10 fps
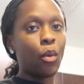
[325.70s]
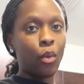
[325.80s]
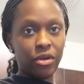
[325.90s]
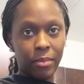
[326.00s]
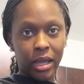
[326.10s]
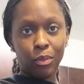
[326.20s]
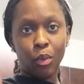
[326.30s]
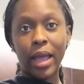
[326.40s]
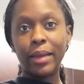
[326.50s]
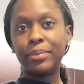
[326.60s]
with a makeup
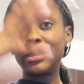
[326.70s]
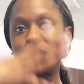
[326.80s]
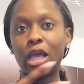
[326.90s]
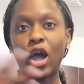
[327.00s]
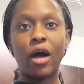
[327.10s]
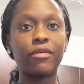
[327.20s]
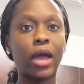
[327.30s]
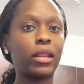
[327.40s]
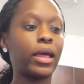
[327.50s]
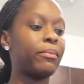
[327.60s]
wipe, take off
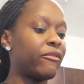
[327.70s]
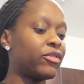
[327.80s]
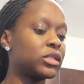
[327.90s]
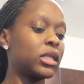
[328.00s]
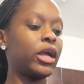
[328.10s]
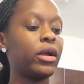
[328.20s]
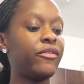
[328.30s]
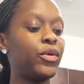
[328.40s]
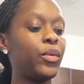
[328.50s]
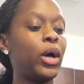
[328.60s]
kind of like my first layer,
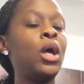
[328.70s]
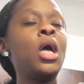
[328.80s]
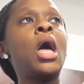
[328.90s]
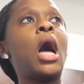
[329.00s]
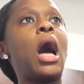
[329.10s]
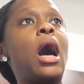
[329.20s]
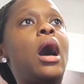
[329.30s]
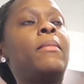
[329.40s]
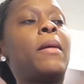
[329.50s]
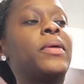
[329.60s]
if you will. Um,
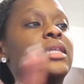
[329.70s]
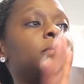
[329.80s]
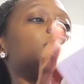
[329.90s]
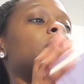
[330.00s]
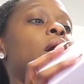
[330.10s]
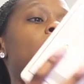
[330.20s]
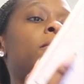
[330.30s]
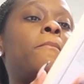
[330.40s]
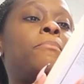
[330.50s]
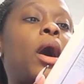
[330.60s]
I picked up
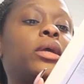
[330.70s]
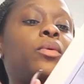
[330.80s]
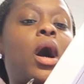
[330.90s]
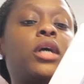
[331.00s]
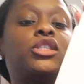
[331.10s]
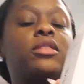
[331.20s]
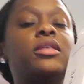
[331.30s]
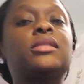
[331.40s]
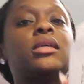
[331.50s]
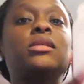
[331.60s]
some body wash.
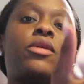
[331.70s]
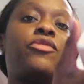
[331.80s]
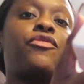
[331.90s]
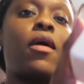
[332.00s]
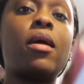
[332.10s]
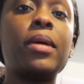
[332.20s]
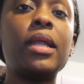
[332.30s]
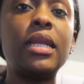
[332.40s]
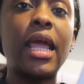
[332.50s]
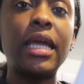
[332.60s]
This is
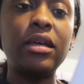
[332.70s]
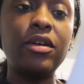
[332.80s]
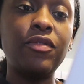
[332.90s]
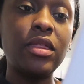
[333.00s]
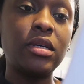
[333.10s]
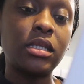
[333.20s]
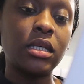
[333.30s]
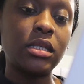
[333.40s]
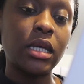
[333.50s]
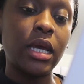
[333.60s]
from Native. This
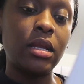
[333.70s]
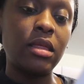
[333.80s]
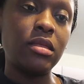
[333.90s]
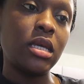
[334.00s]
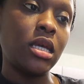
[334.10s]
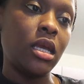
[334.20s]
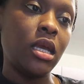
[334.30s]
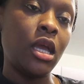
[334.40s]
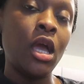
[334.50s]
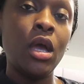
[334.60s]
is in
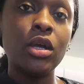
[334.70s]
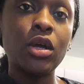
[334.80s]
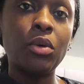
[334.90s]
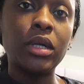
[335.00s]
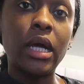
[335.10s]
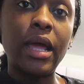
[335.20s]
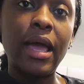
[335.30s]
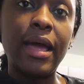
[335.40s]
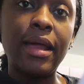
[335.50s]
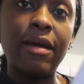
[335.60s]
the coconut
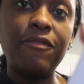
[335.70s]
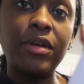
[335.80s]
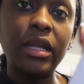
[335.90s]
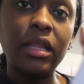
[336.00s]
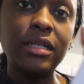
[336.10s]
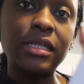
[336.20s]
and vanilla